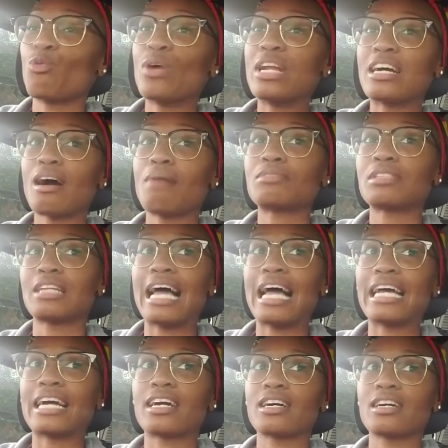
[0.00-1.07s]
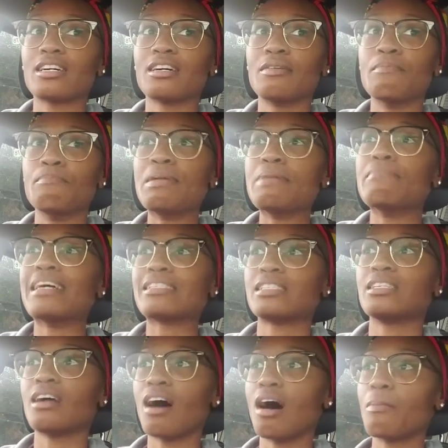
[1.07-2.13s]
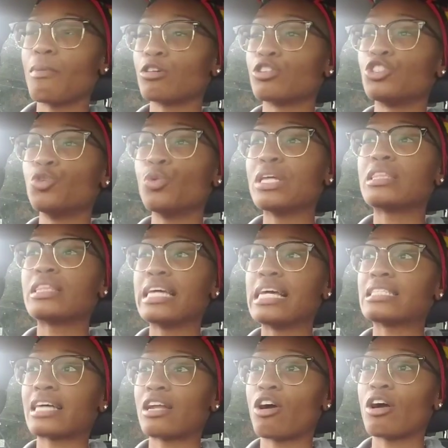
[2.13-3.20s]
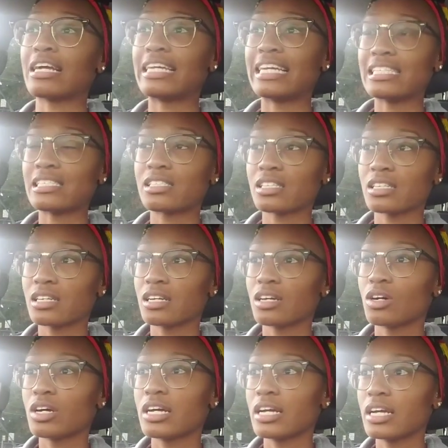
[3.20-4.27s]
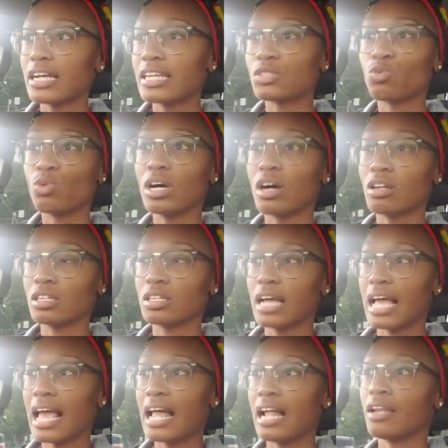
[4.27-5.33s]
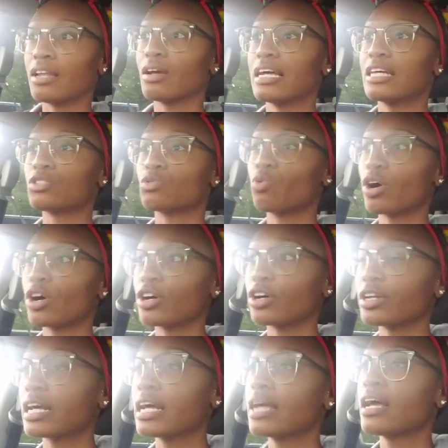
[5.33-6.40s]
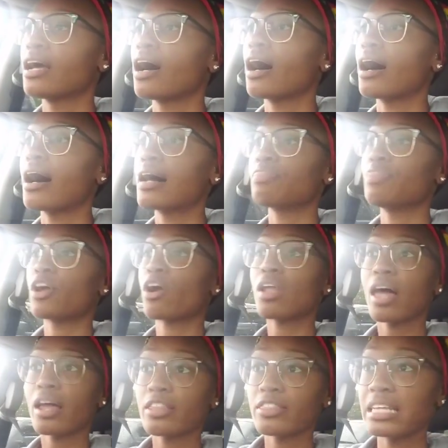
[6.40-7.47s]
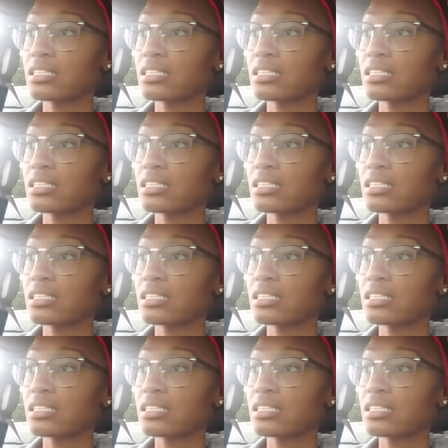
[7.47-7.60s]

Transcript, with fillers: when it comes to like me messing up or doing things that are against His will and His word there are a lot of